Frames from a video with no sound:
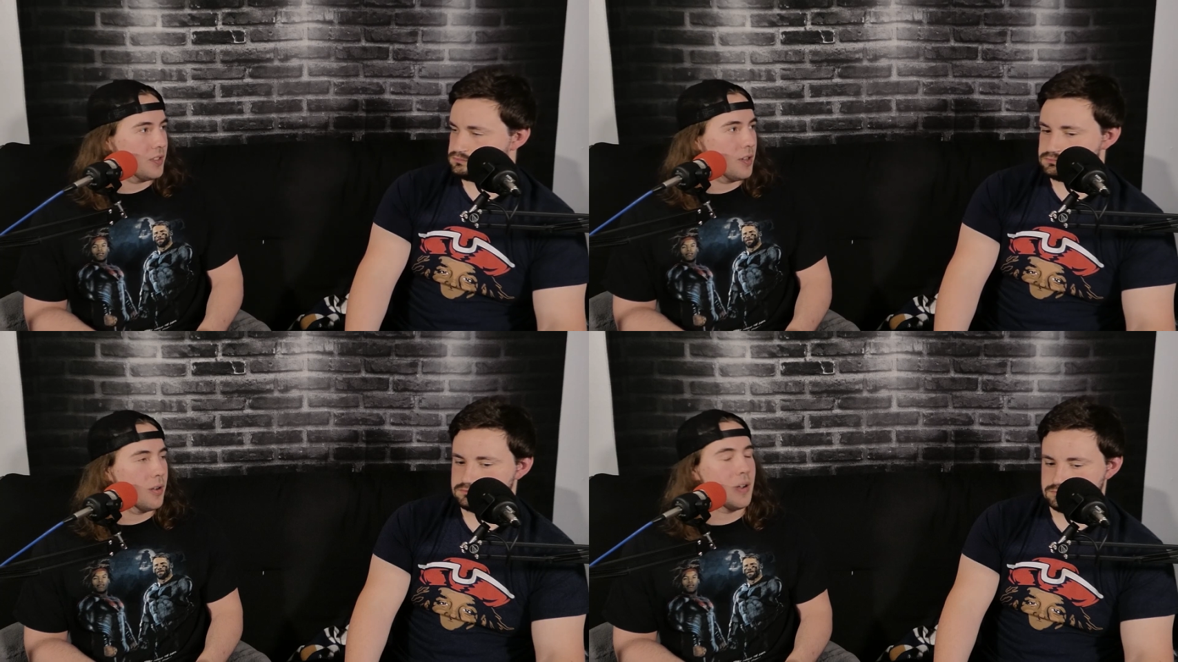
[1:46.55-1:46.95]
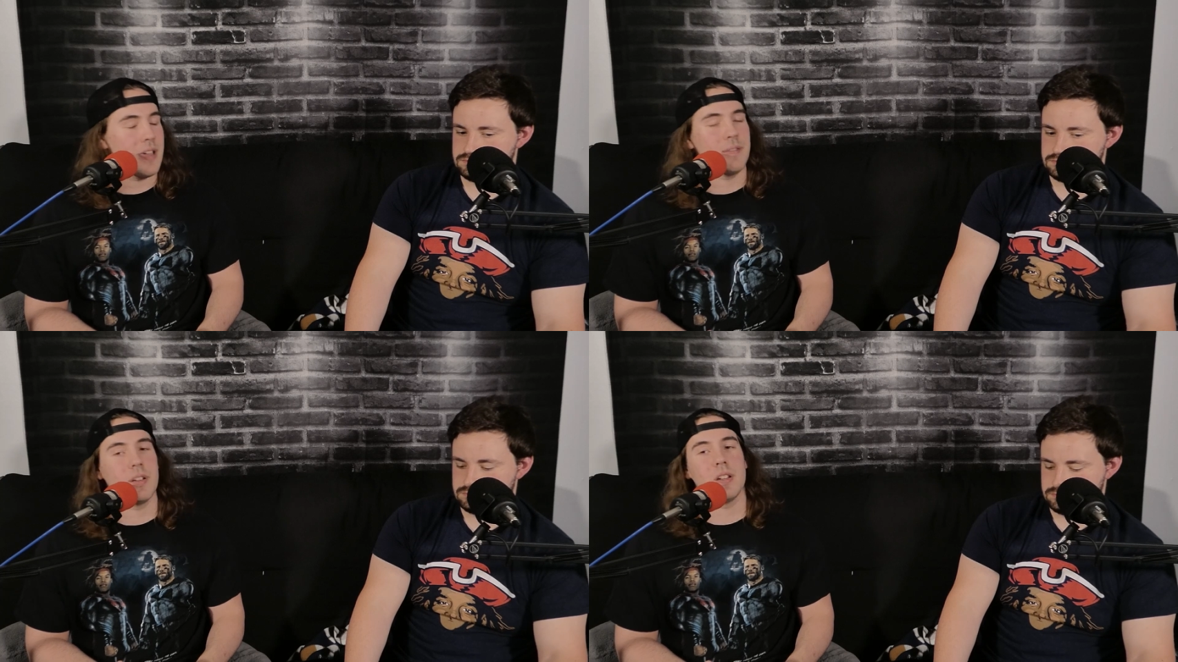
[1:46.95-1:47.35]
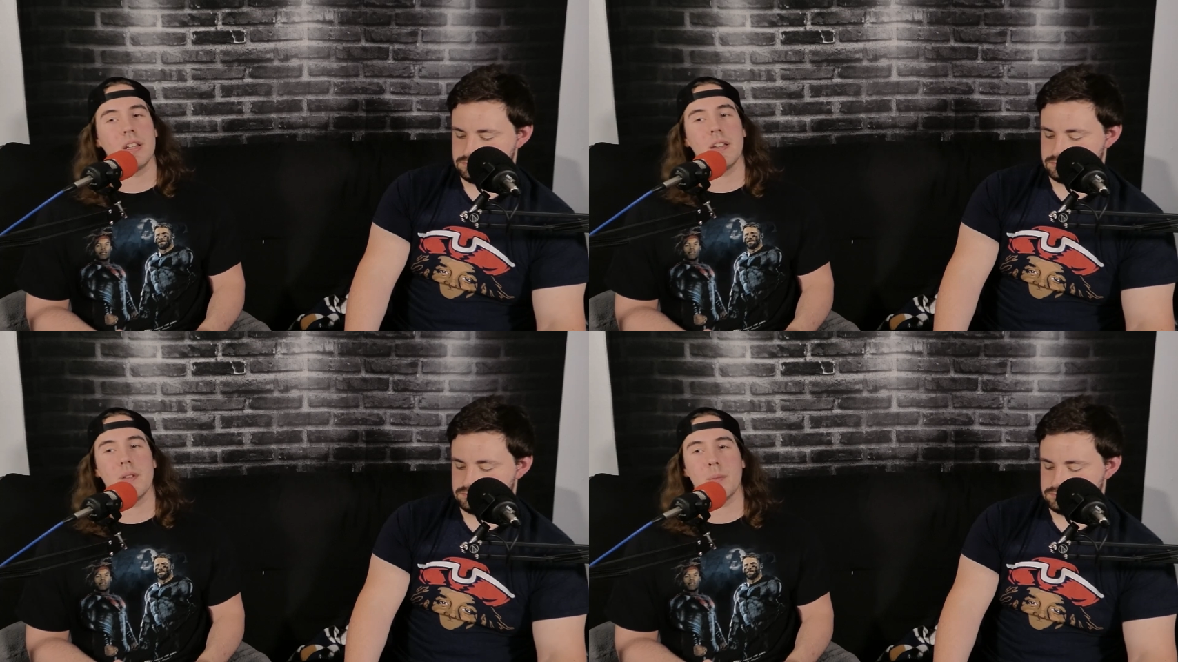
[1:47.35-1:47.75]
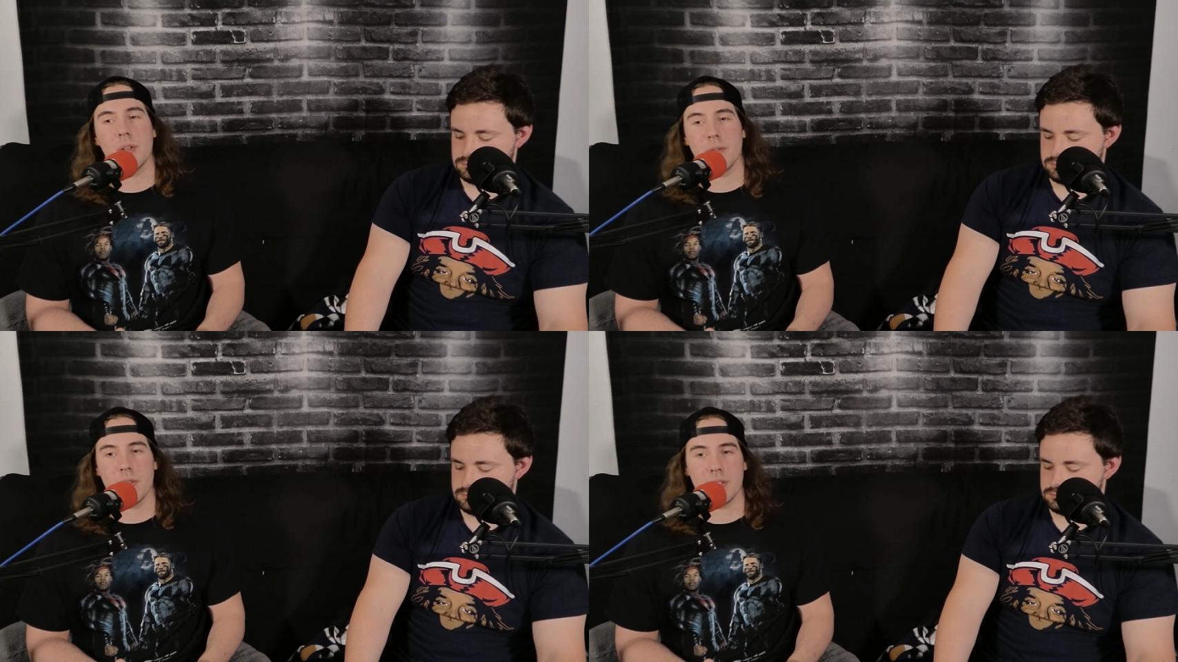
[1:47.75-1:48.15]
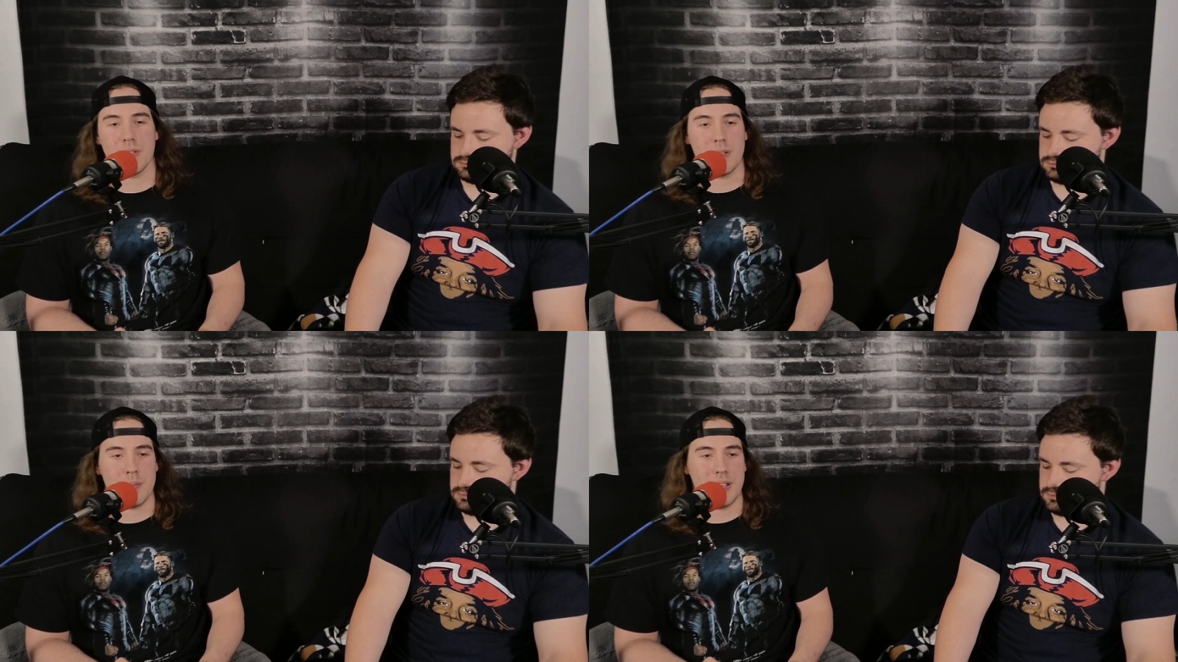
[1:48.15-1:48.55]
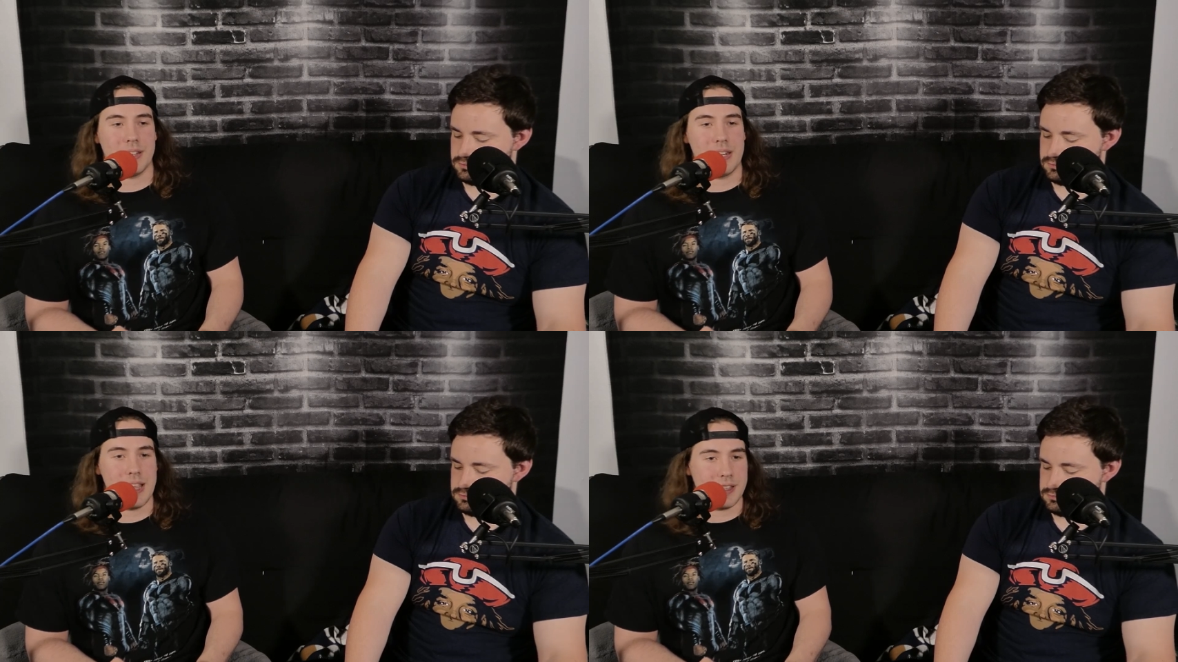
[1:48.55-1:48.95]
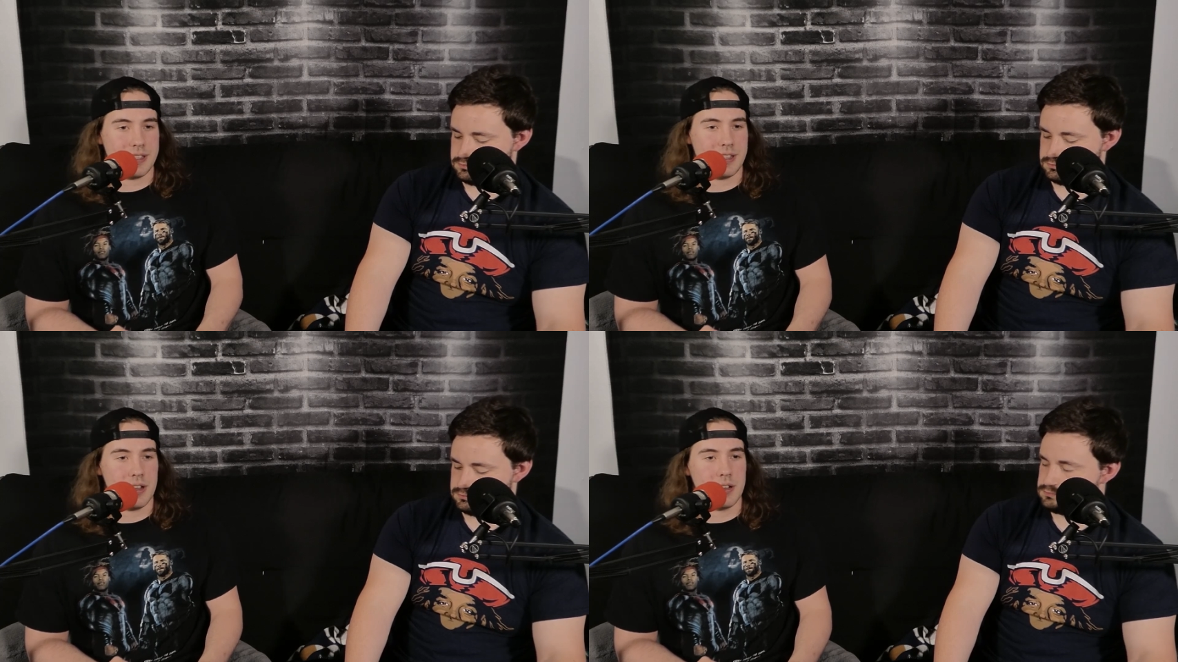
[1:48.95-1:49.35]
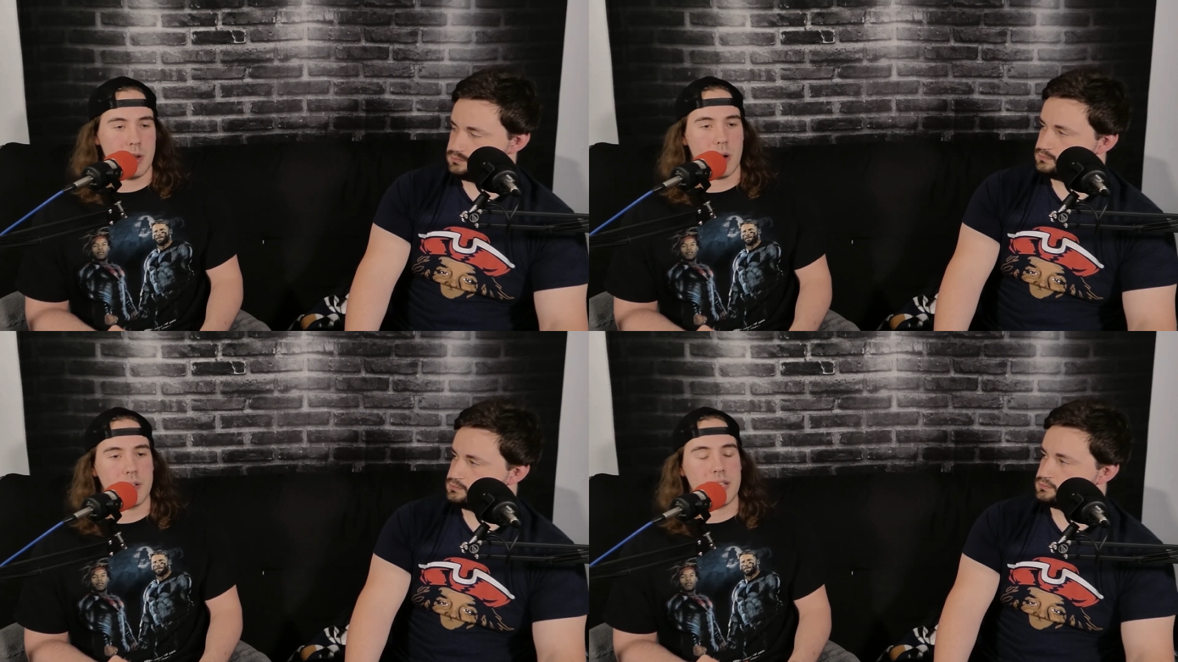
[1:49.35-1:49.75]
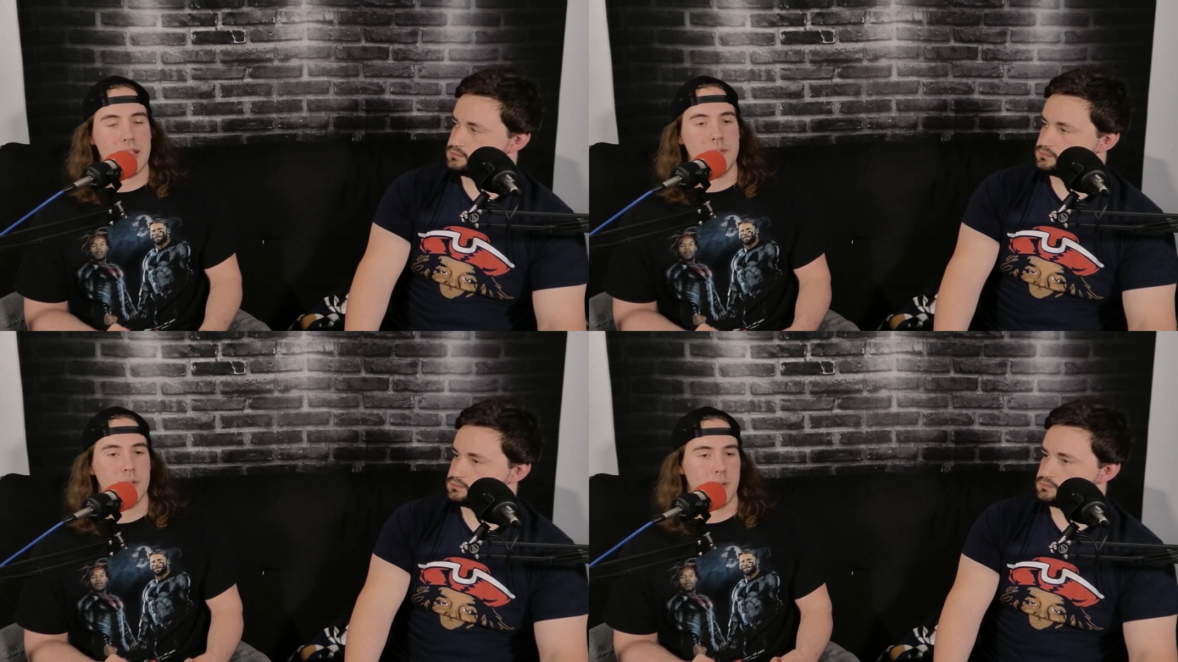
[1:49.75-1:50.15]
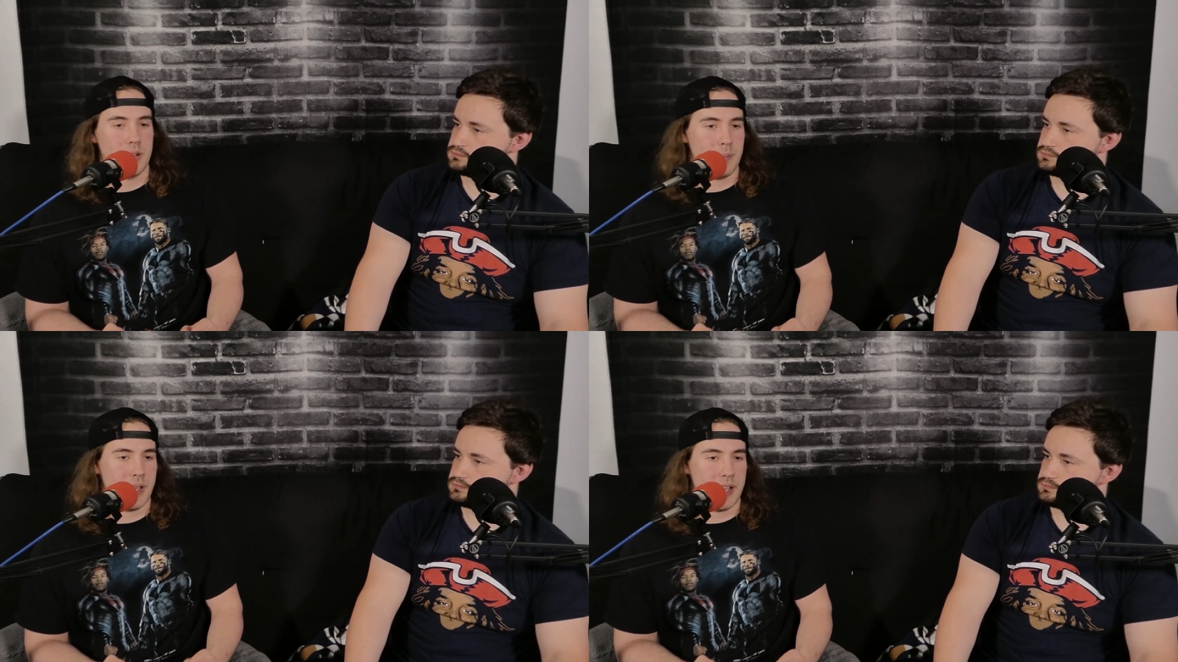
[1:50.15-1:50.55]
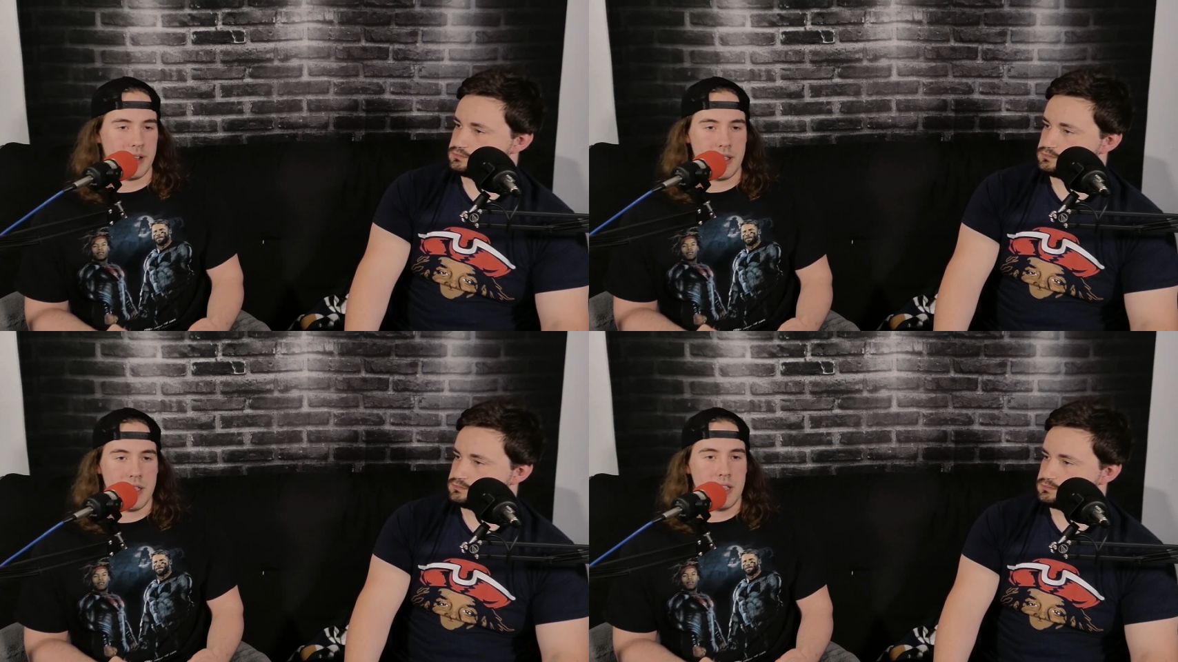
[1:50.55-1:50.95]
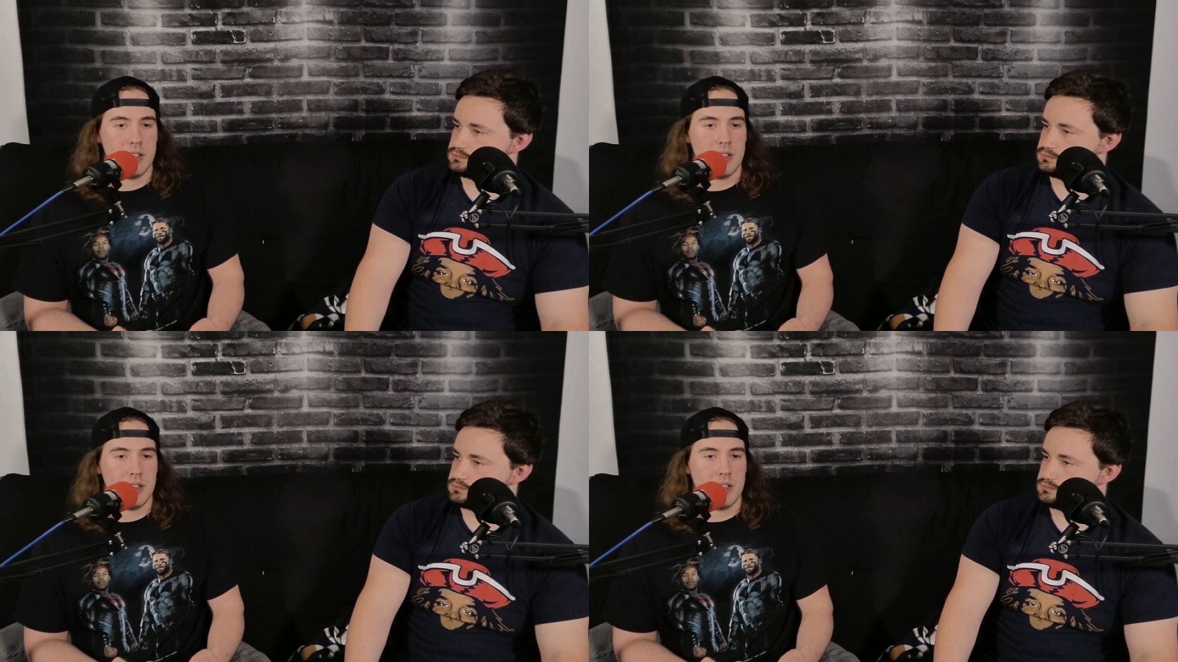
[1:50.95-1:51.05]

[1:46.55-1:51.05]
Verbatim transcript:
Speaker 1: So if you're going to give up your first round pick next year, you already have your running back.